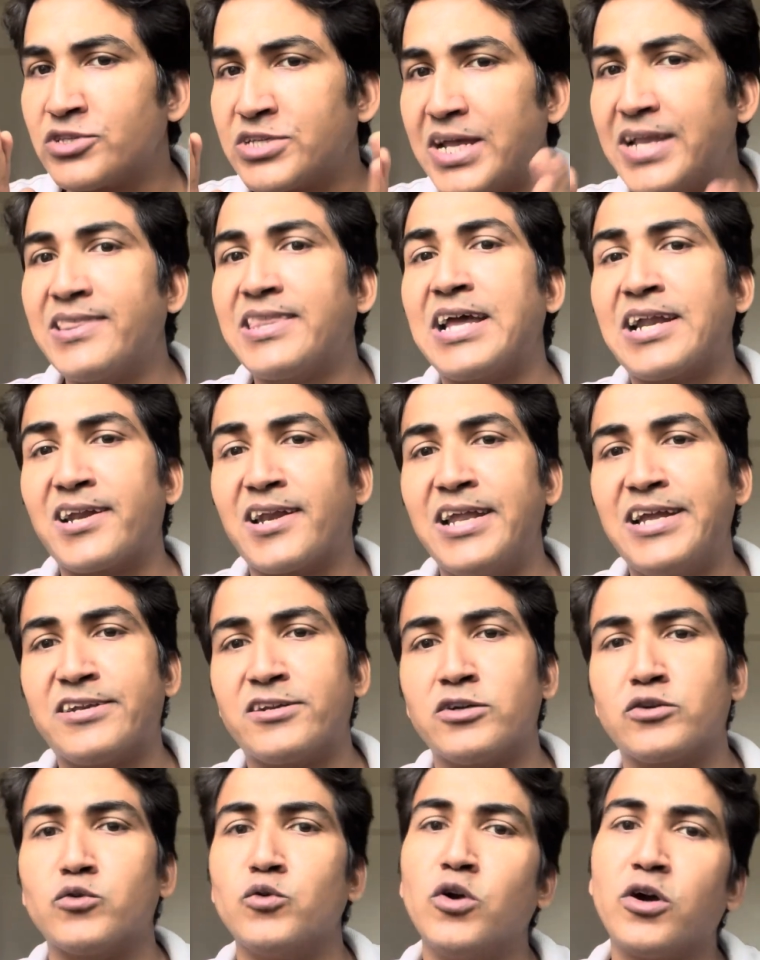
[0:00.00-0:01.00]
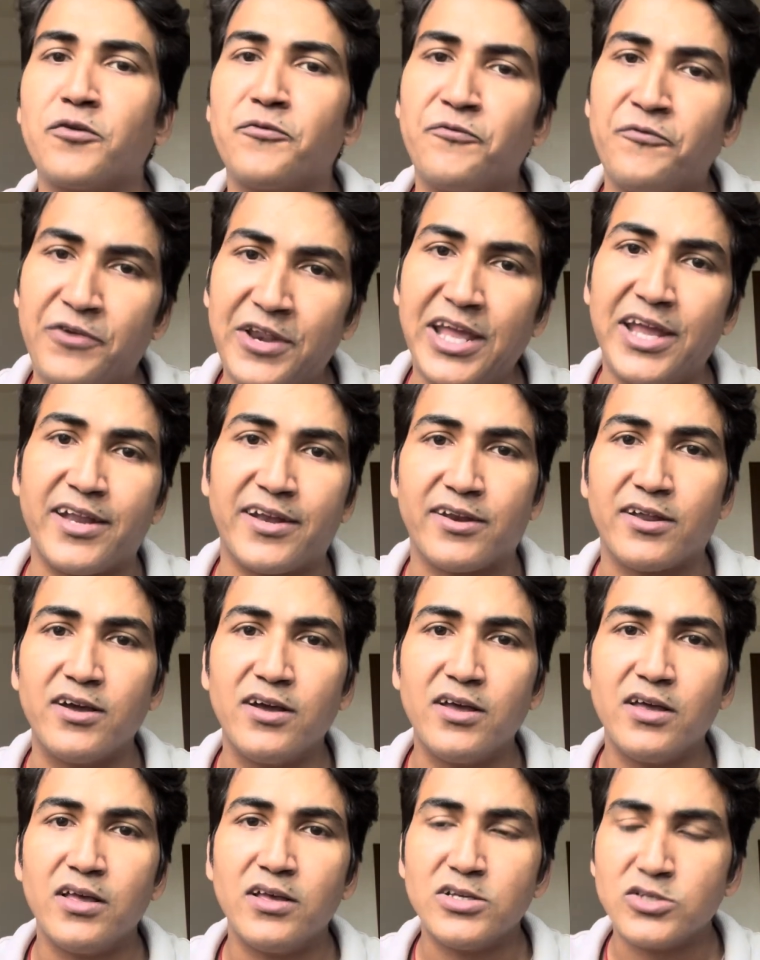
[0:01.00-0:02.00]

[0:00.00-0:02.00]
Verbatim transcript: send that letter to your friend,